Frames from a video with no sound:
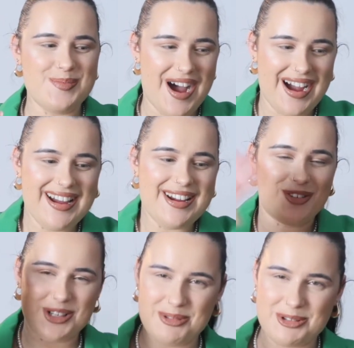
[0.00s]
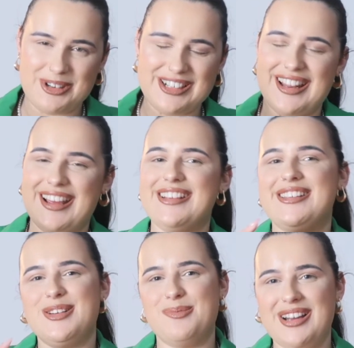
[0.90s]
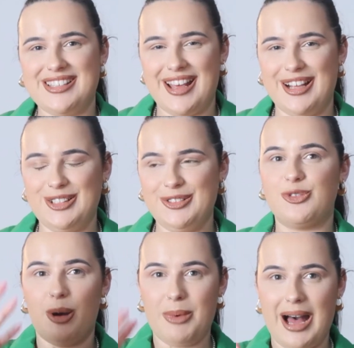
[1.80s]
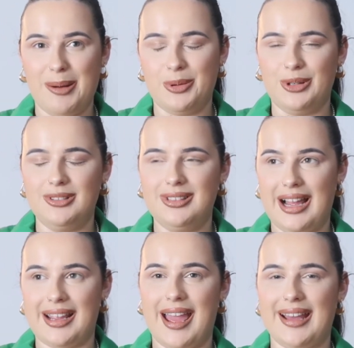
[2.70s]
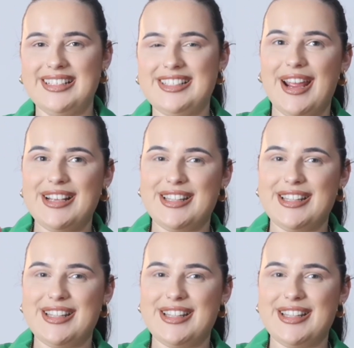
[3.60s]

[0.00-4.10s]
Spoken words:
my Christmas wish list to myself from Apple, I guess, is